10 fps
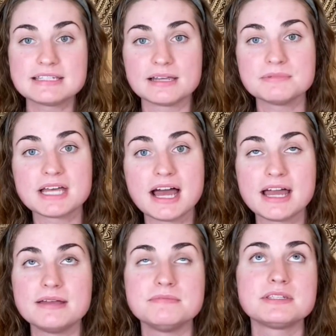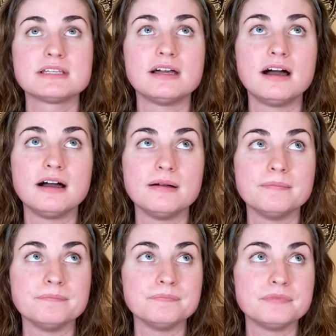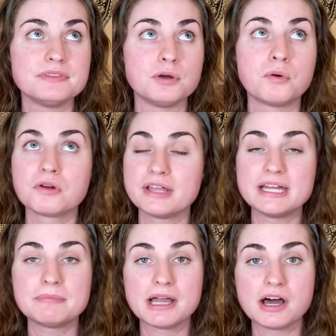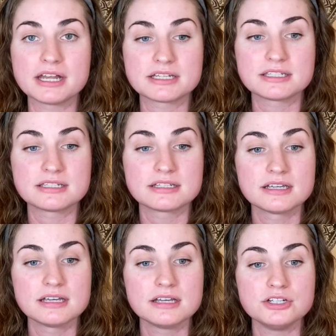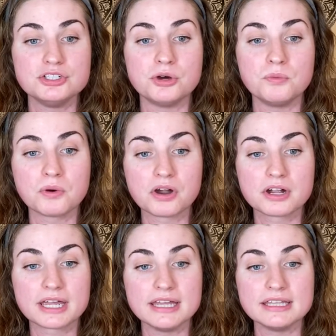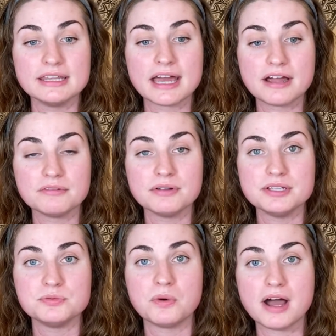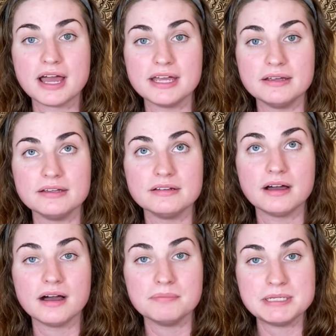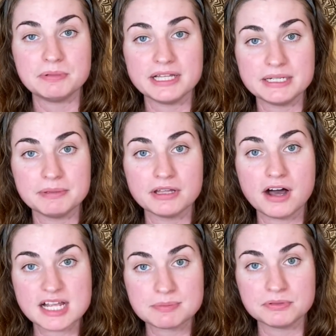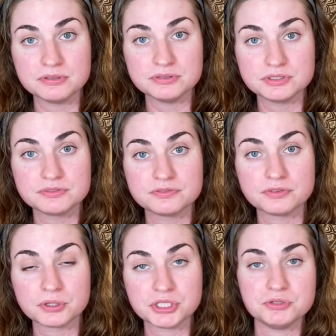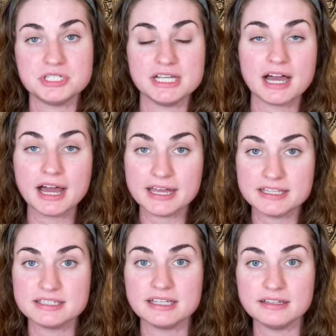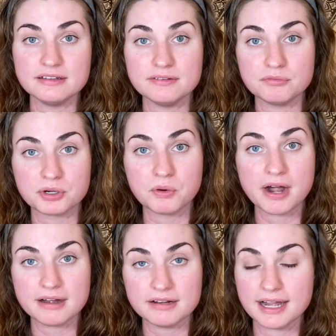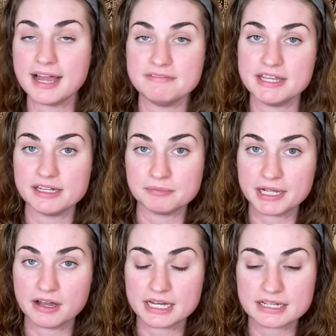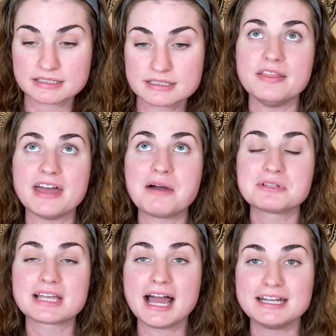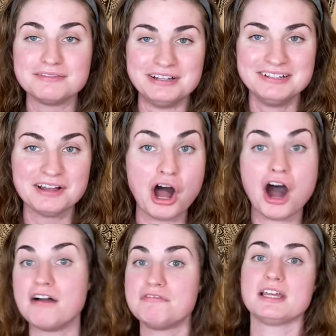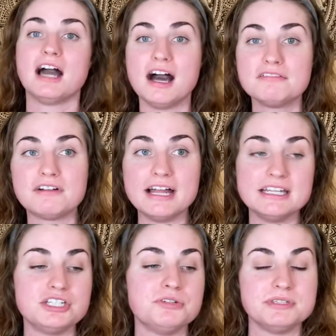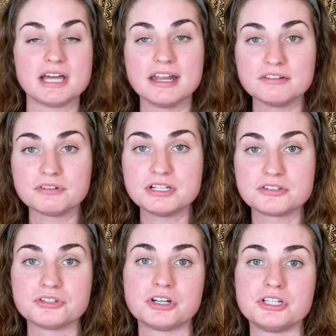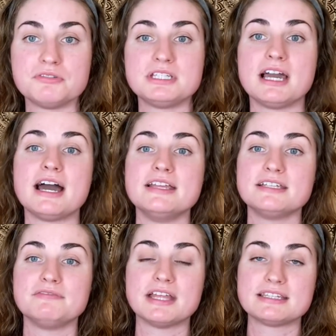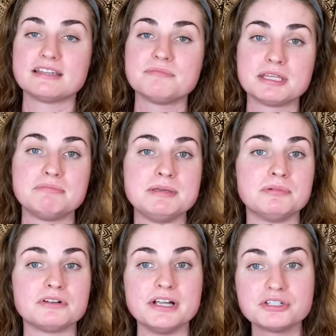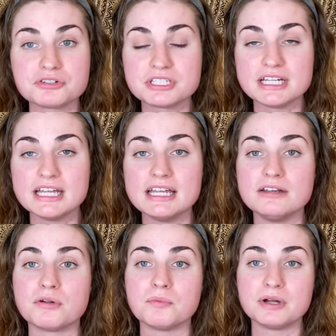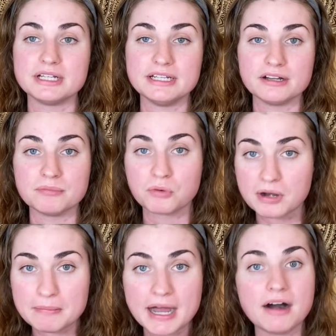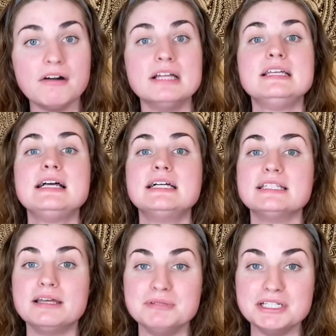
Sometimes the oral antibiotics don't work, and then that is why people end up in the hospitals for UTIs and requiring IV antibiotics. That was kind of off the cuff. I didn't do a ton of research on UTIs. If that's something people are interested in or want to hear more about, let me